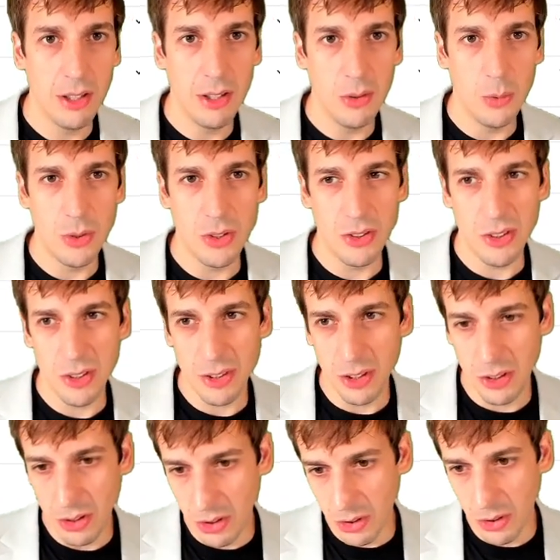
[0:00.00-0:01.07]
which is just a
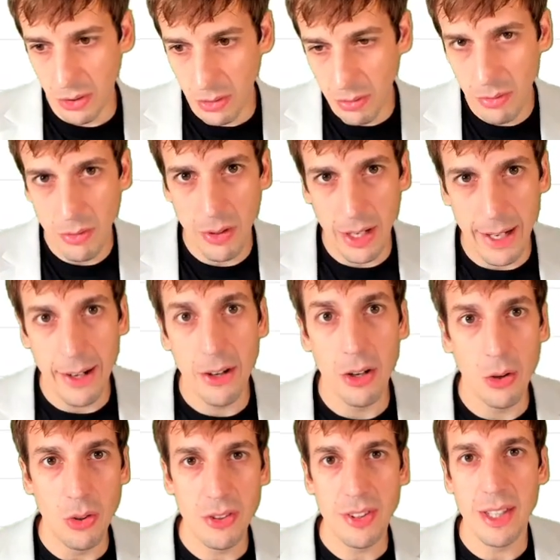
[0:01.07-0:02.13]
little
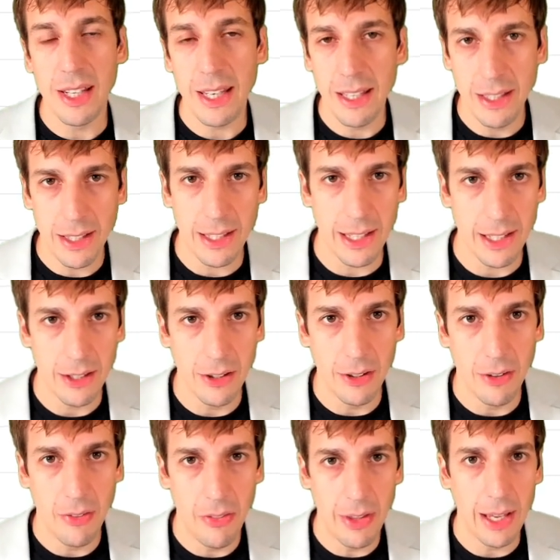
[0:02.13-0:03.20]
arrow, just an
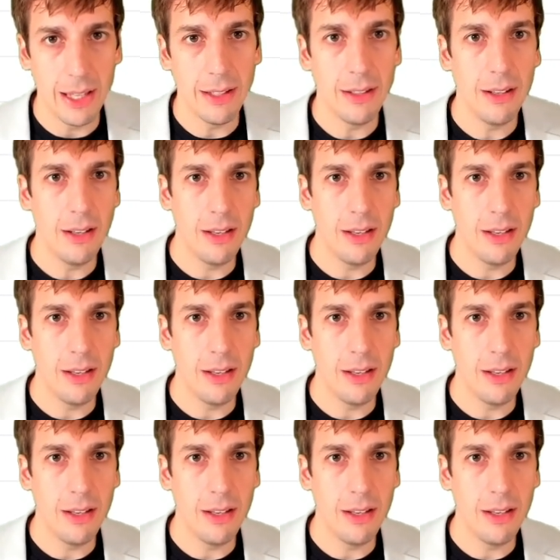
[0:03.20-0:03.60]
indicator that